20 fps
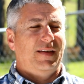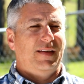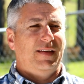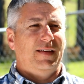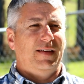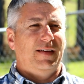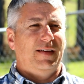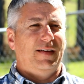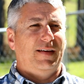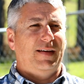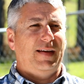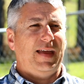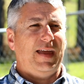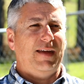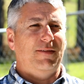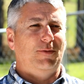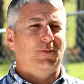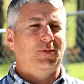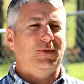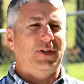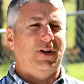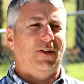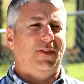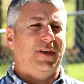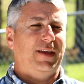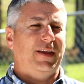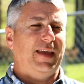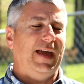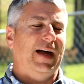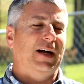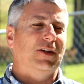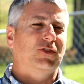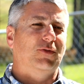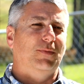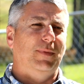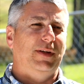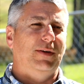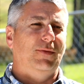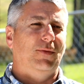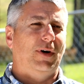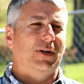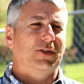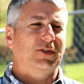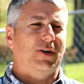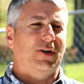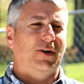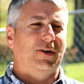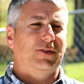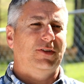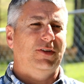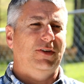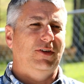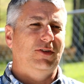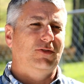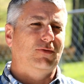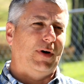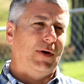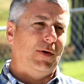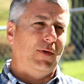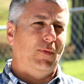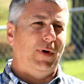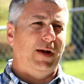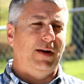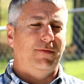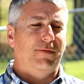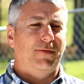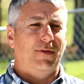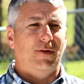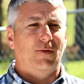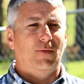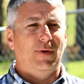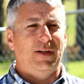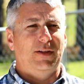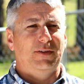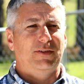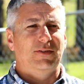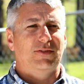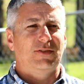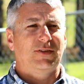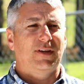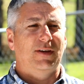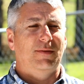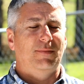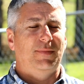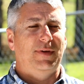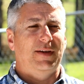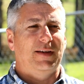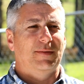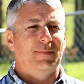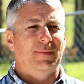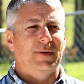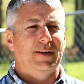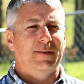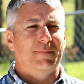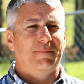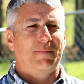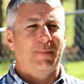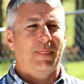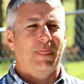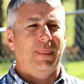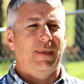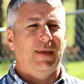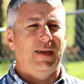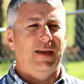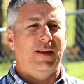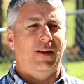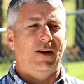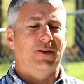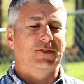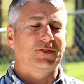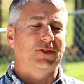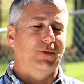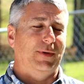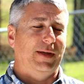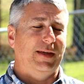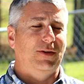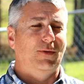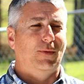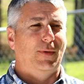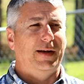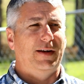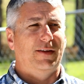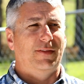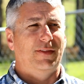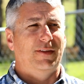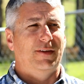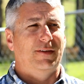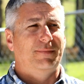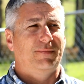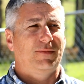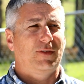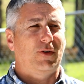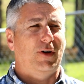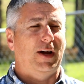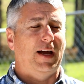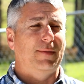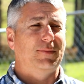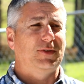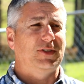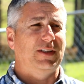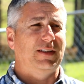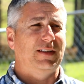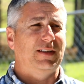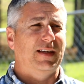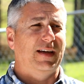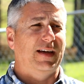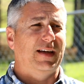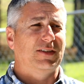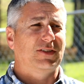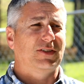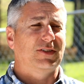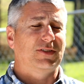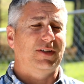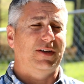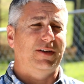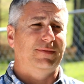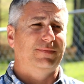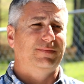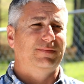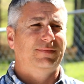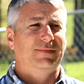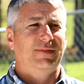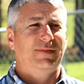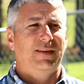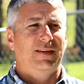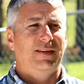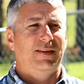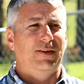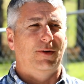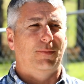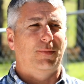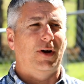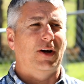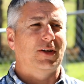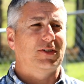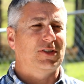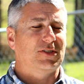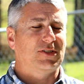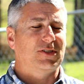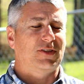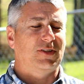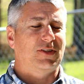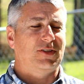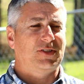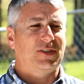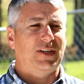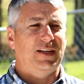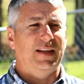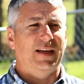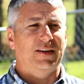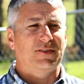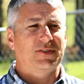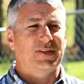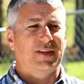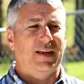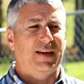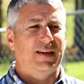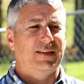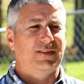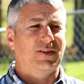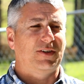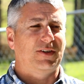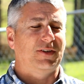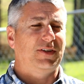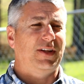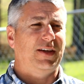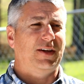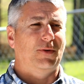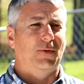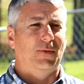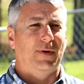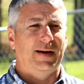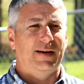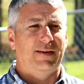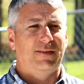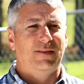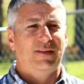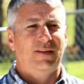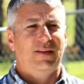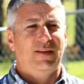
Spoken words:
I have them sit on the couch with me to watch cartoons while we waited for the relatives to come pick them up. And also we had to wait on the crime scene guys because they're processing the scene outside. It's going to take a while.